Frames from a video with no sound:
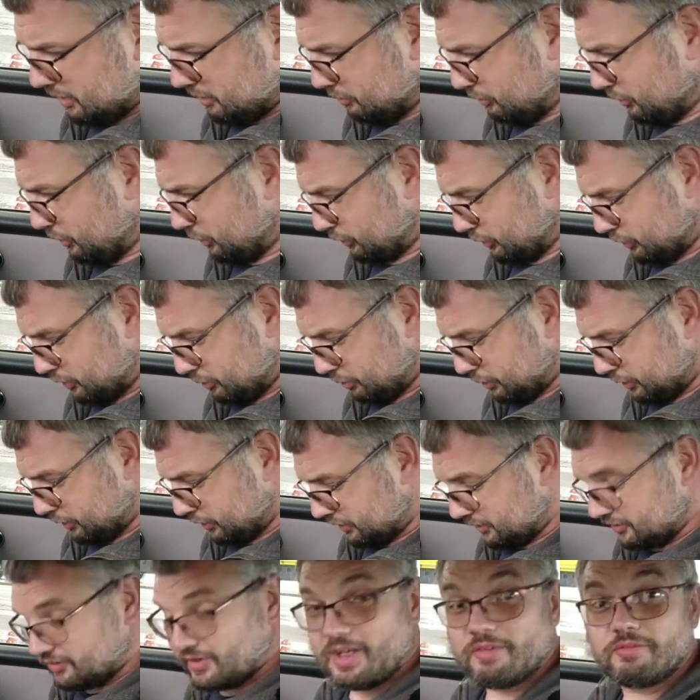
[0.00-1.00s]
More to the point,
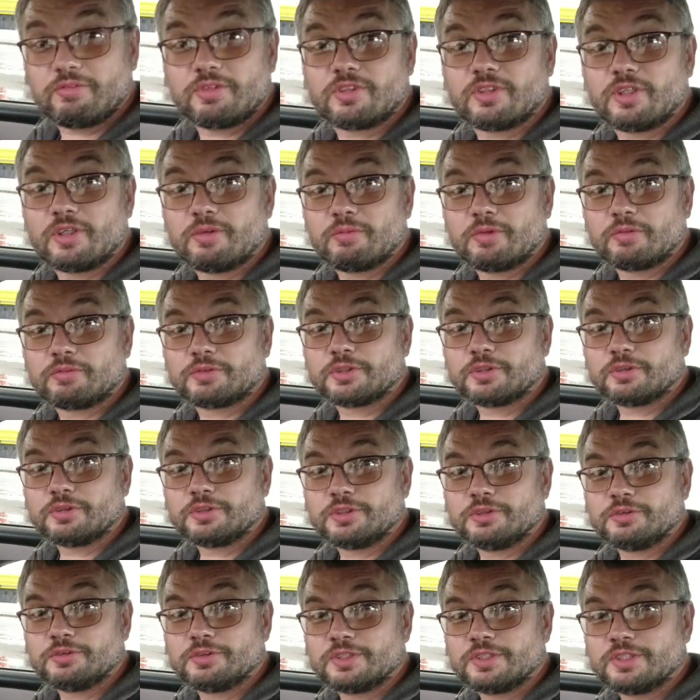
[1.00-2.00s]
because every time I've tried
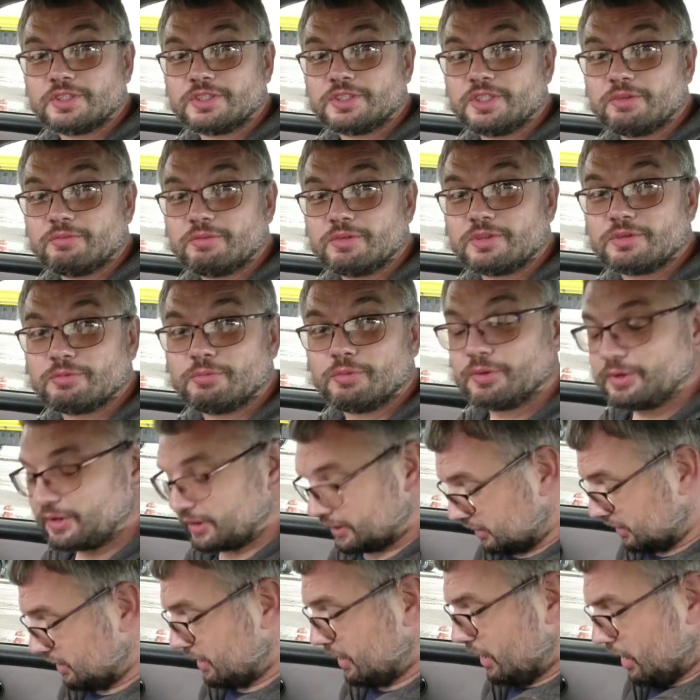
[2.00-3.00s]
using the chip this
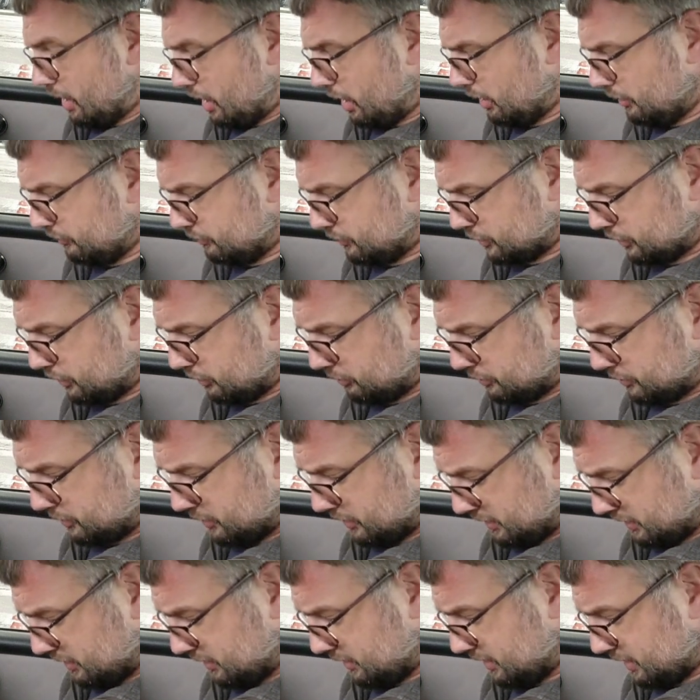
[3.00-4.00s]
morning, I've dropped
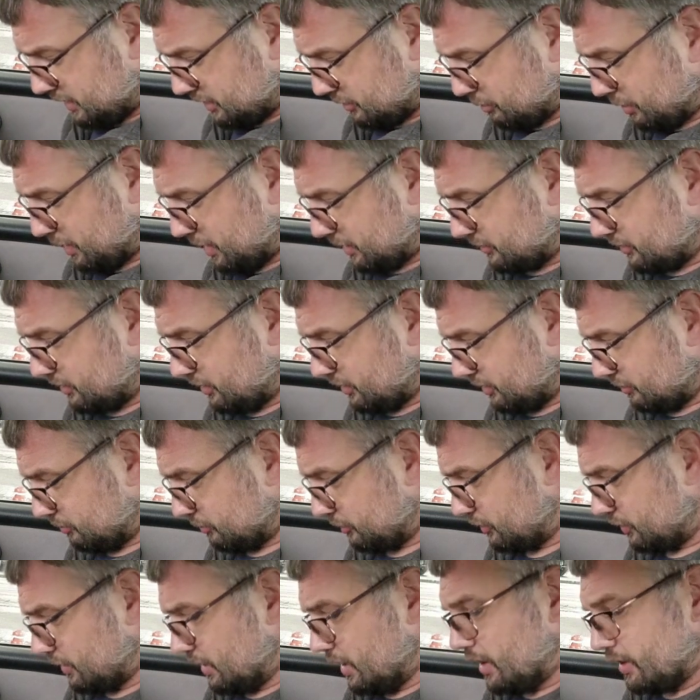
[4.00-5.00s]
it, and that's bad
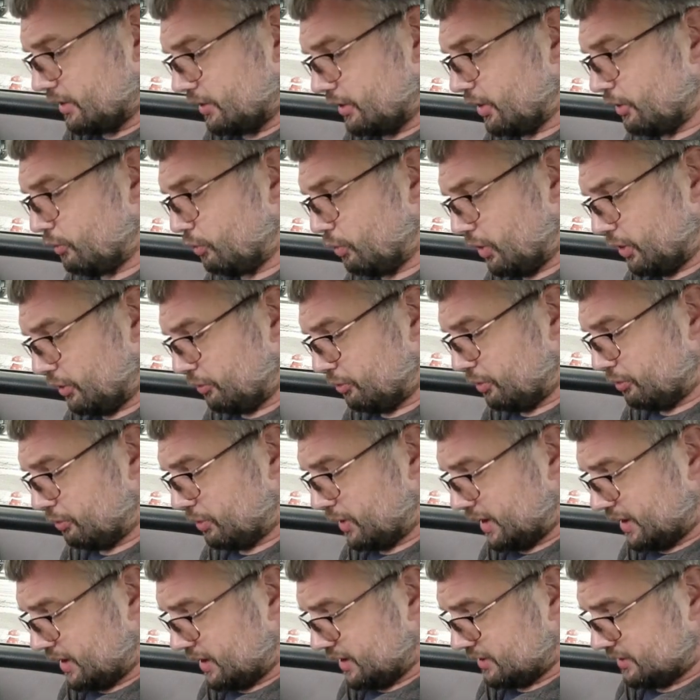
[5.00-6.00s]
times. No wiper
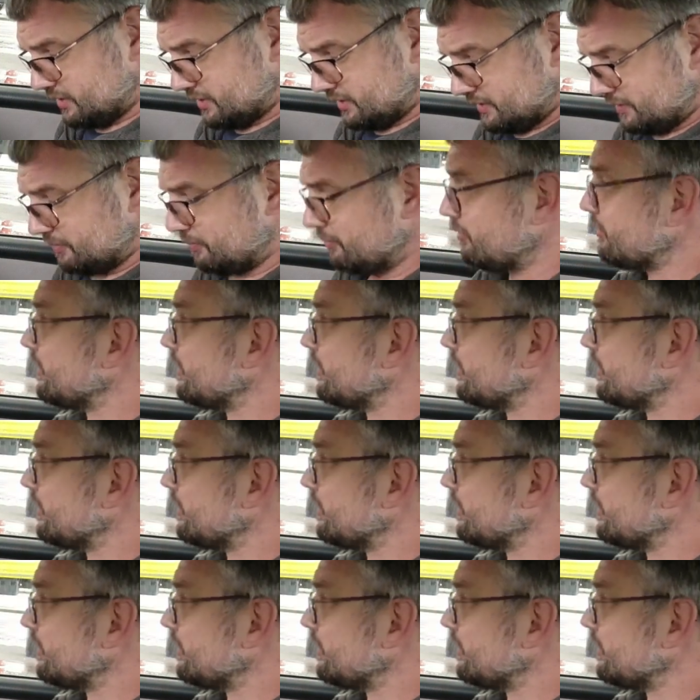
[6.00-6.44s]
blades.